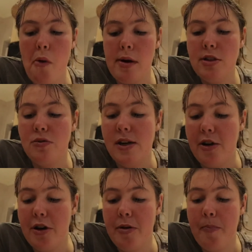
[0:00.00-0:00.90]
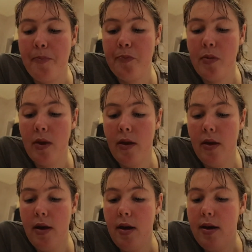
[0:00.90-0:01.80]
It's really good.
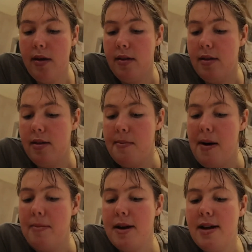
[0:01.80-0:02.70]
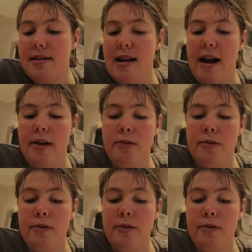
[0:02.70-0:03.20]
The pumpkin is like,